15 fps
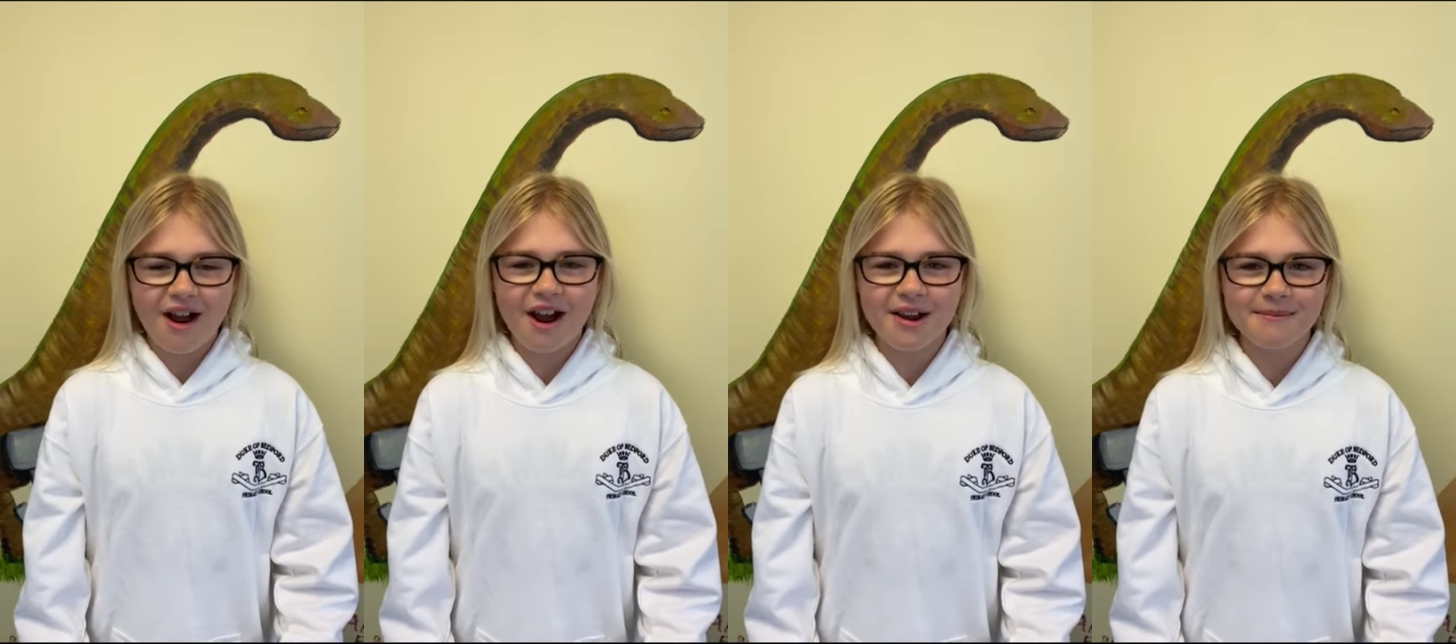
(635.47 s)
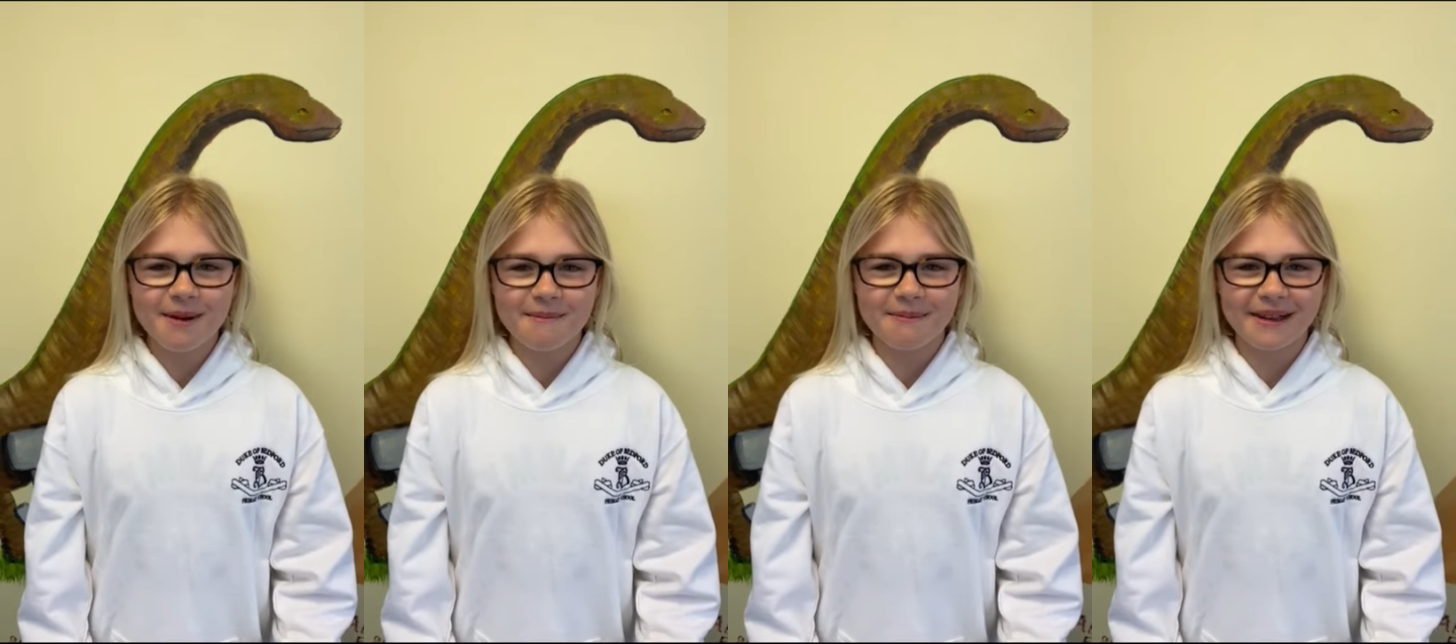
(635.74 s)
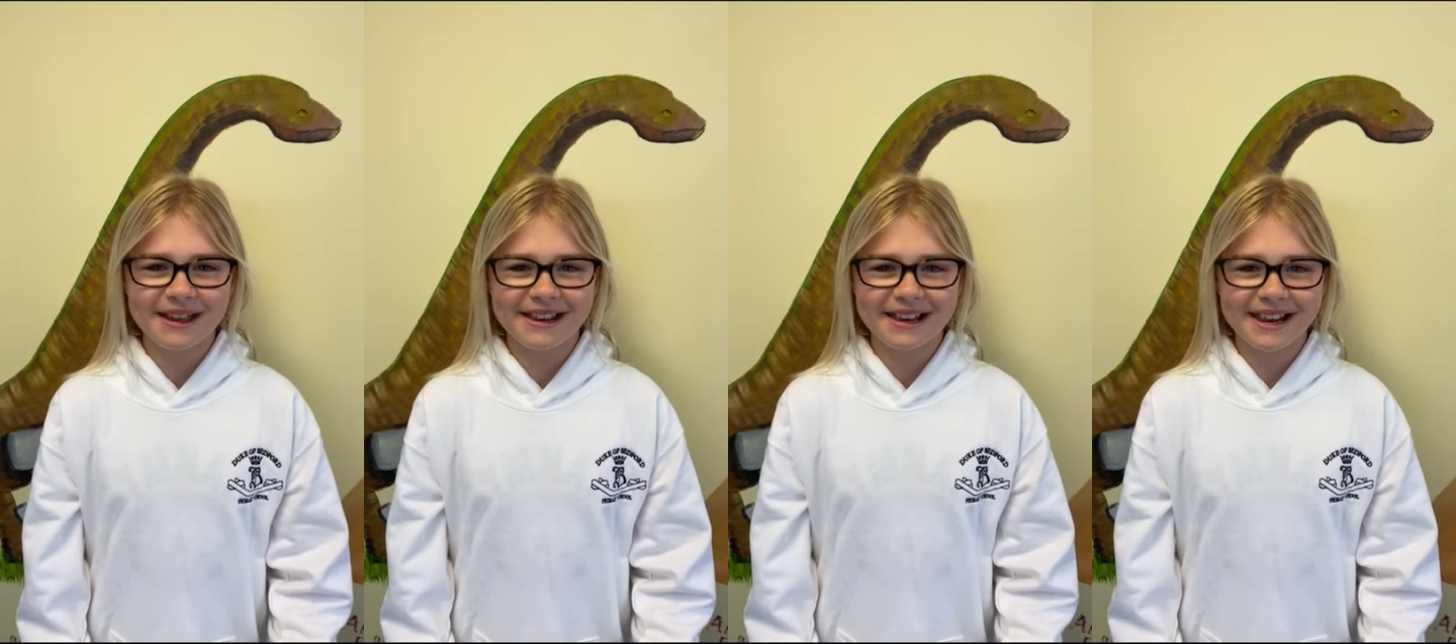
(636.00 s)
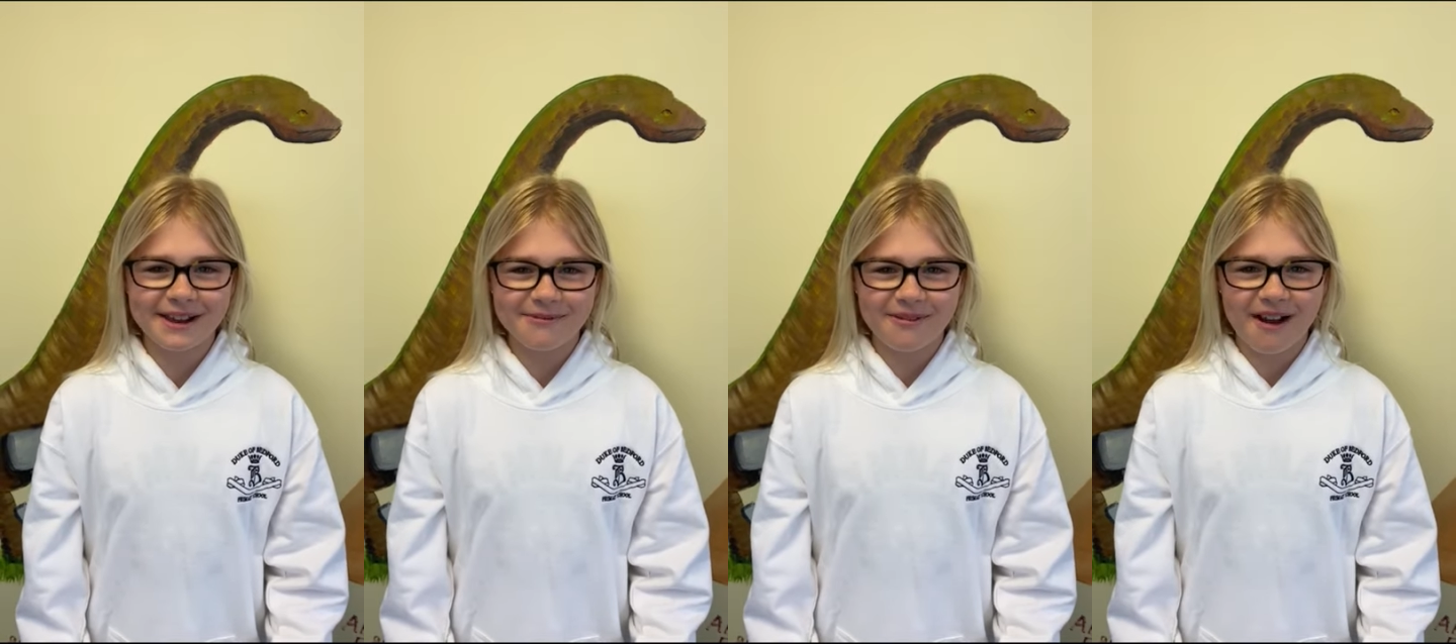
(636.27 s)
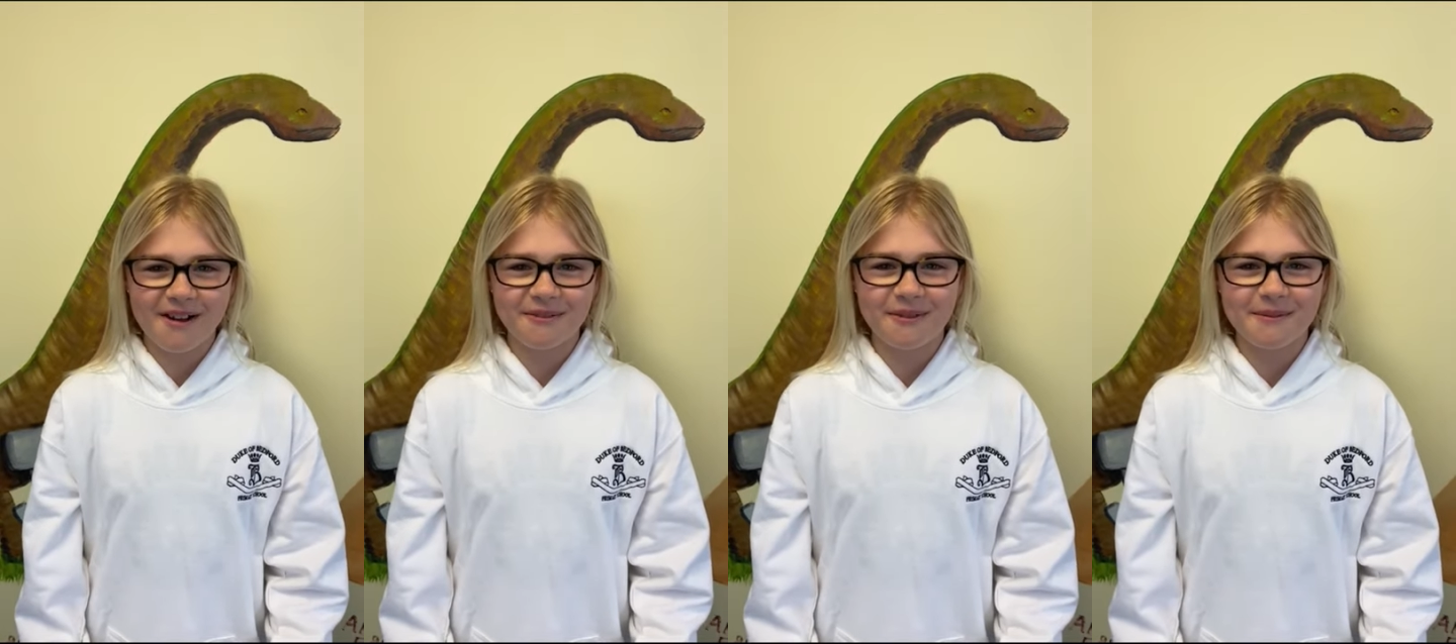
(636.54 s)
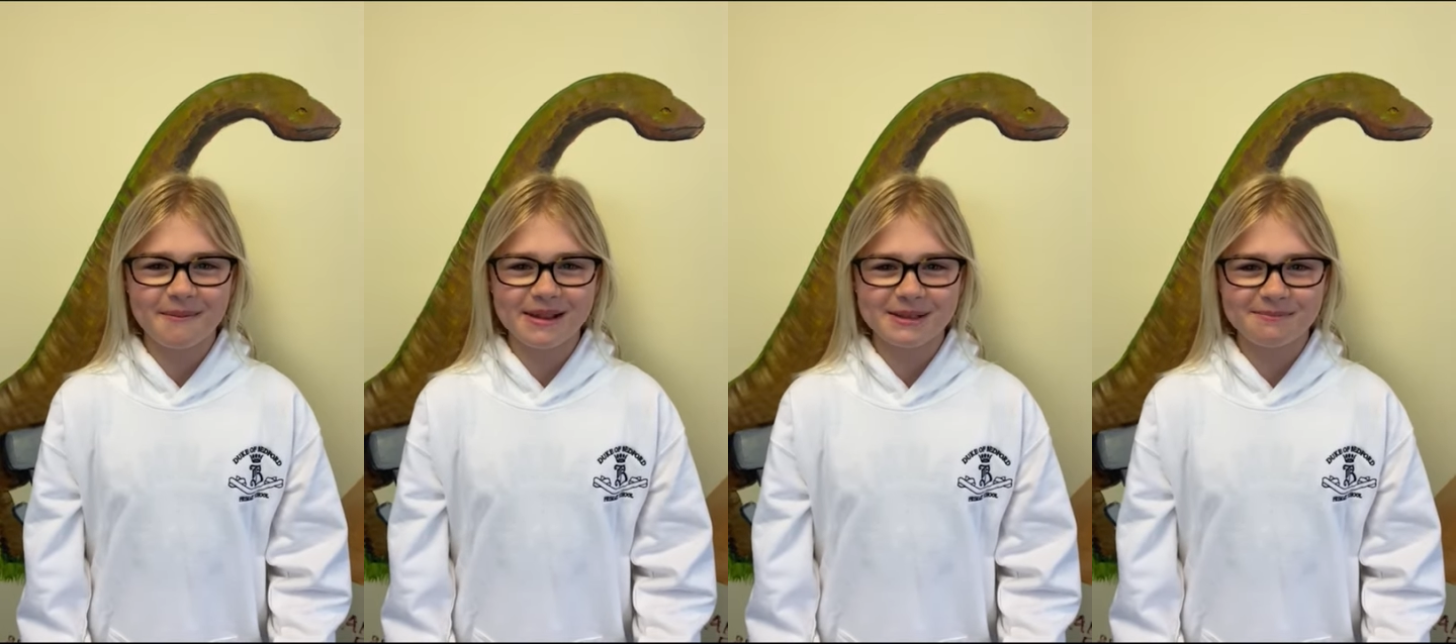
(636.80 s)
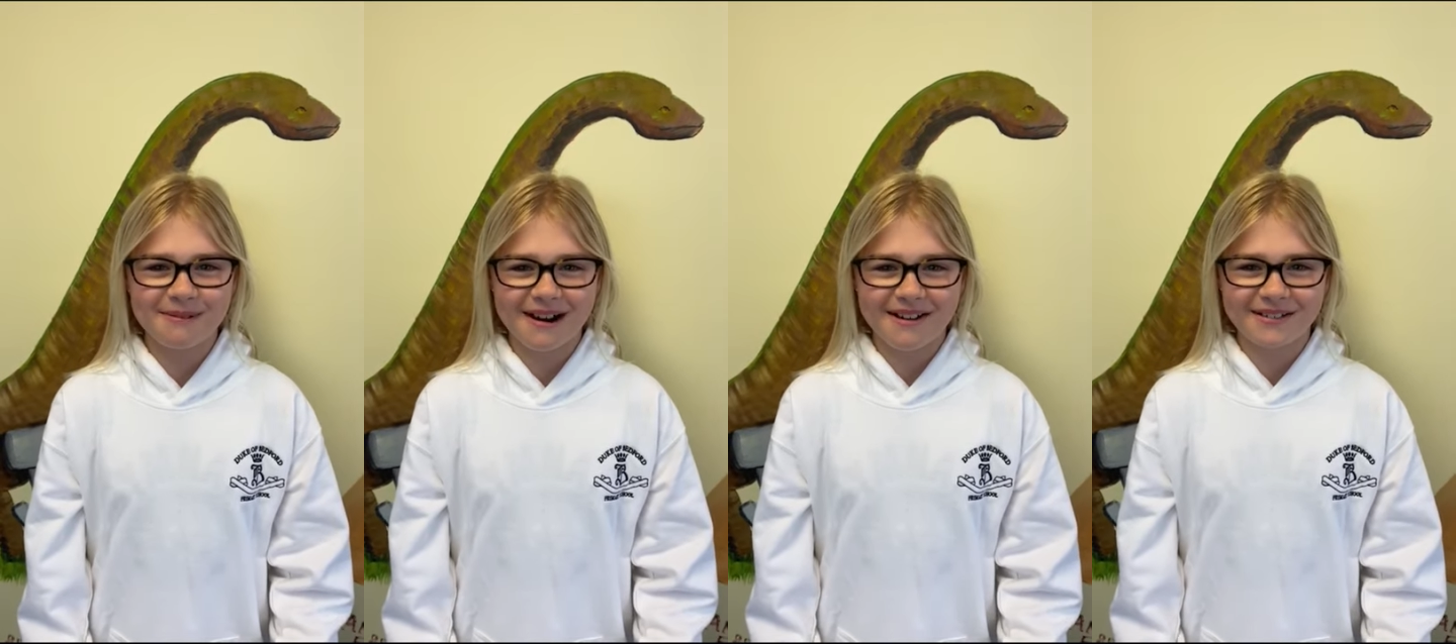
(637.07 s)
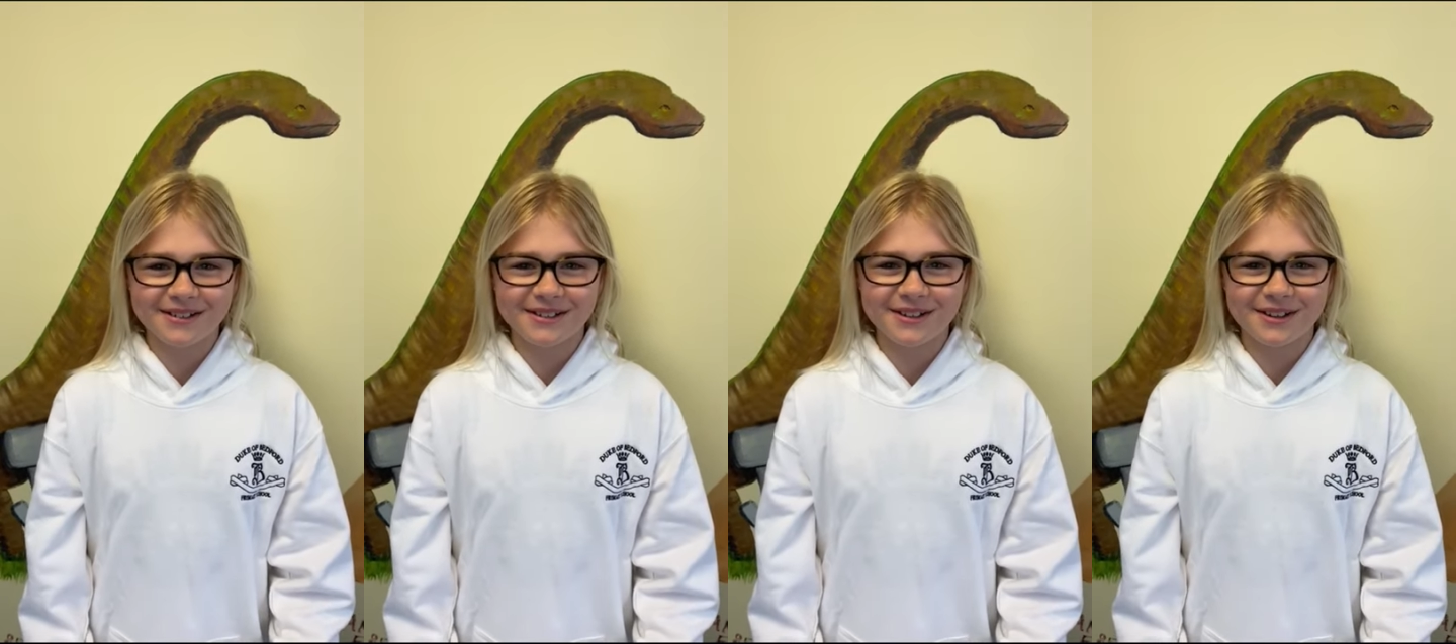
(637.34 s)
I remember in year 5 when Miss Brown